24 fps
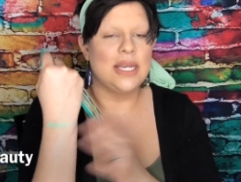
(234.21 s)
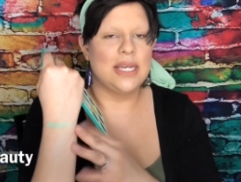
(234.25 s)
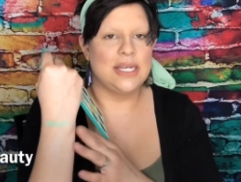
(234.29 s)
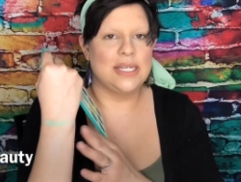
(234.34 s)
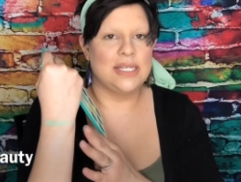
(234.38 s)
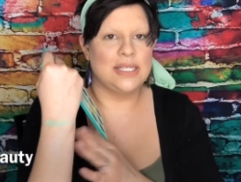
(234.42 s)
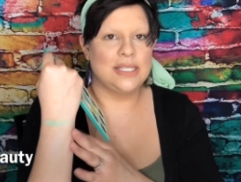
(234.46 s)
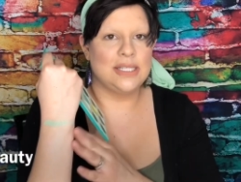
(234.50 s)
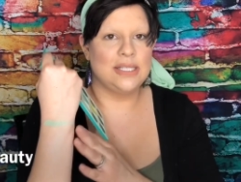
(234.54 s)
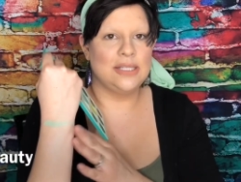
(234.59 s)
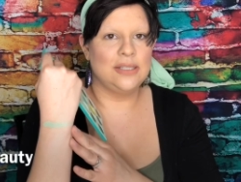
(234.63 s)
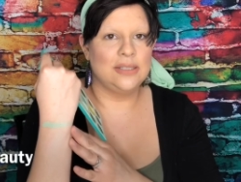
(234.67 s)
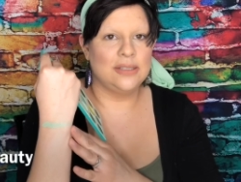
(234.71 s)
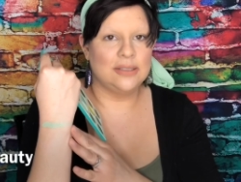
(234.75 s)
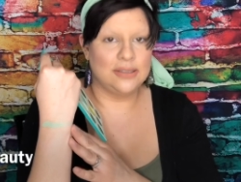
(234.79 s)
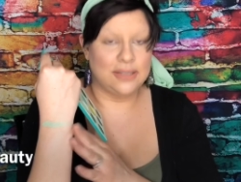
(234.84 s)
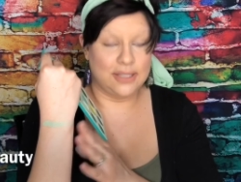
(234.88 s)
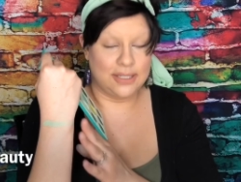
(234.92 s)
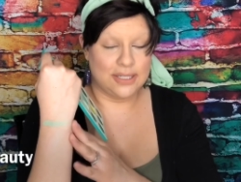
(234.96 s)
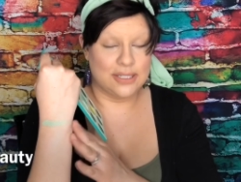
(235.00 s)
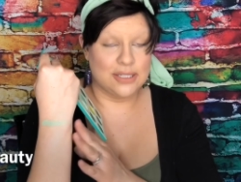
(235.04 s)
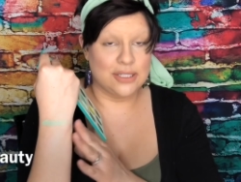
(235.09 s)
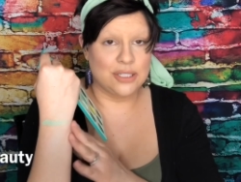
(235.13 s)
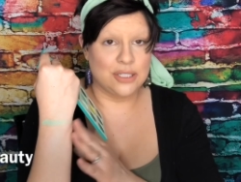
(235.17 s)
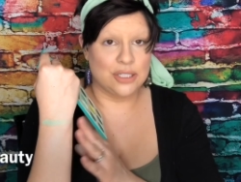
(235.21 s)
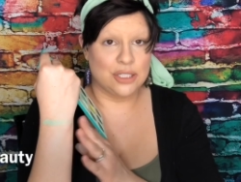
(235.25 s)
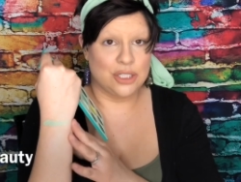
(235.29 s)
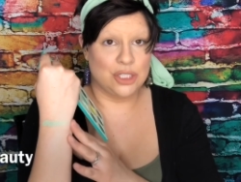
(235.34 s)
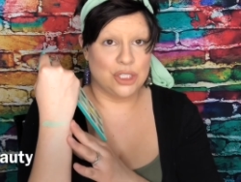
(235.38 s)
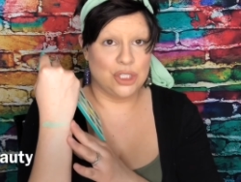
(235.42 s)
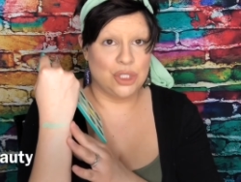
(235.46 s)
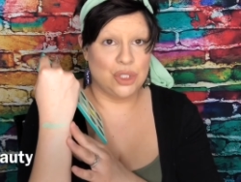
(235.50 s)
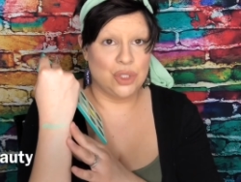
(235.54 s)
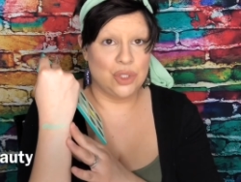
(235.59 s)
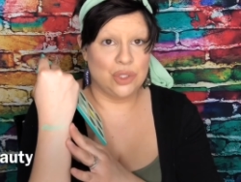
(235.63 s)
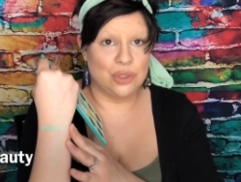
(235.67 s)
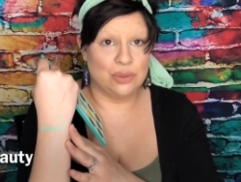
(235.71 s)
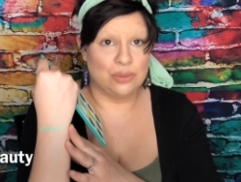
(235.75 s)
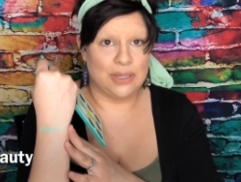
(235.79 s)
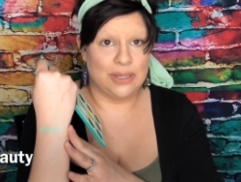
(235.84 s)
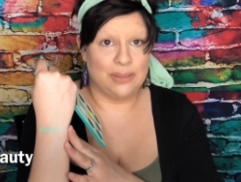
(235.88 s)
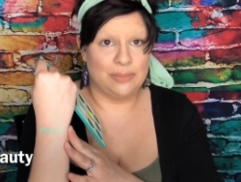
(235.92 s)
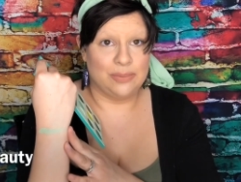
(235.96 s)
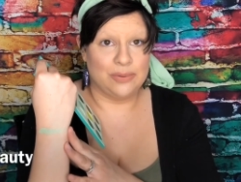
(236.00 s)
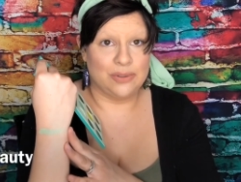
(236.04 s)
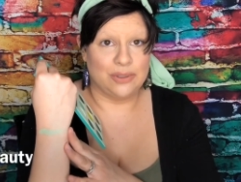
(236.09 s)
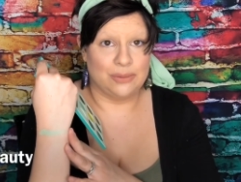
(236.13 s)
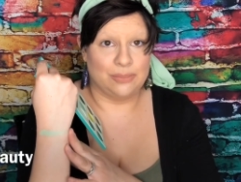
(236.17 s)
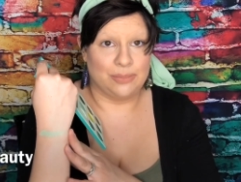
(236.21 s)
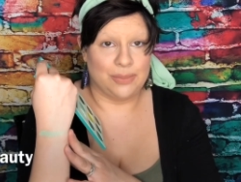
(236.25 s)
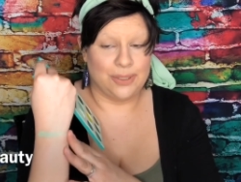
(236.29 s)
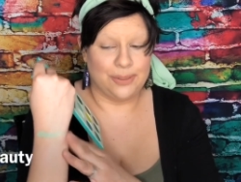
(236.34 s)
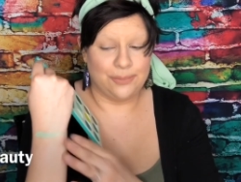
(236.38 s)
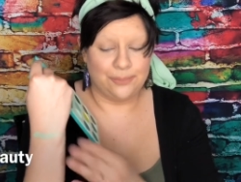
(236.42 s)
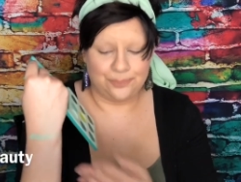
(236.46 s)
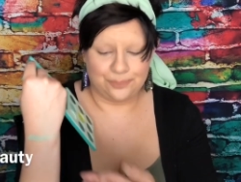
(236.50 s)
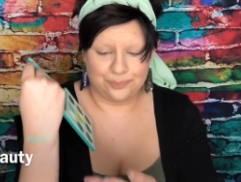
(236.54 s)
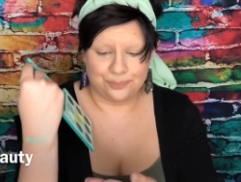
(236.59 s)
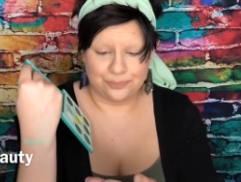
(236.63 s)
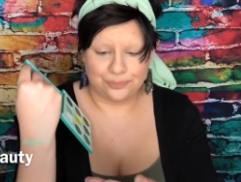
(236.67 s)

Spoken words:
It did look like it took 2 swipes on me.